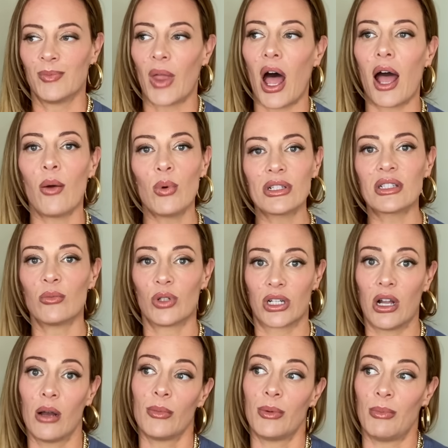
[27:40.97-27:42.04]
I want someone to
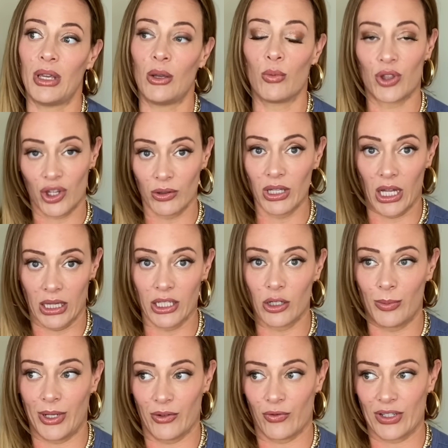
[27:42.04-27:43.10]
come at me with a, a little
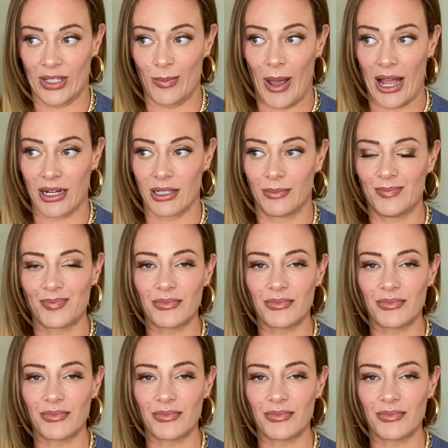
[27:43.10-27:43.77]
bit of respect.